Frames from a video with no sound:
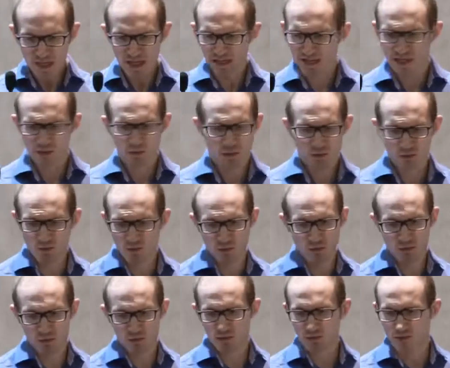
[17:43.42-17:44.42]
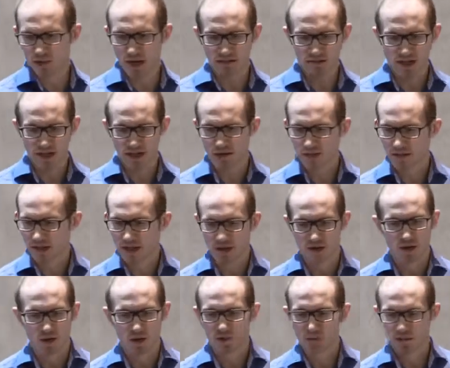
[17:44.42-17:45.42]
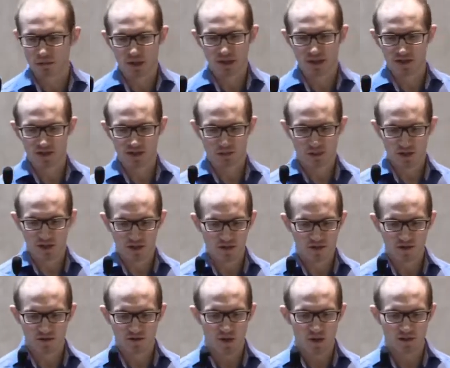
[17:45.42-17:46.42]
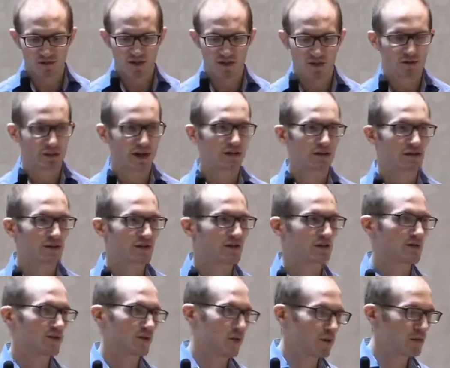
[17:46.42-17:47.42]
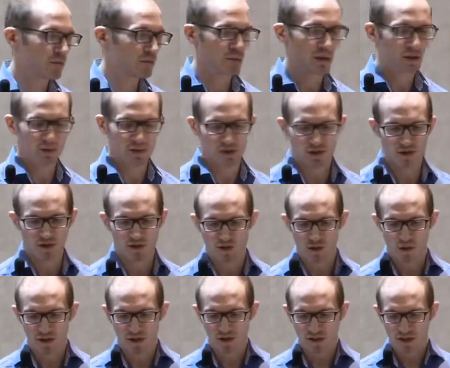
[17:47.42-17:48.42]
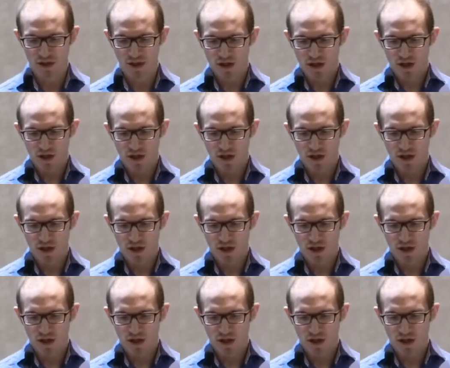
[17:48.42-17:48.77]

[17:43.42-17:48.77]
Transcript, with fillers: and yeah, we, we, we have like, I don't know, millions and millions of, of these records, and it's all published, of course.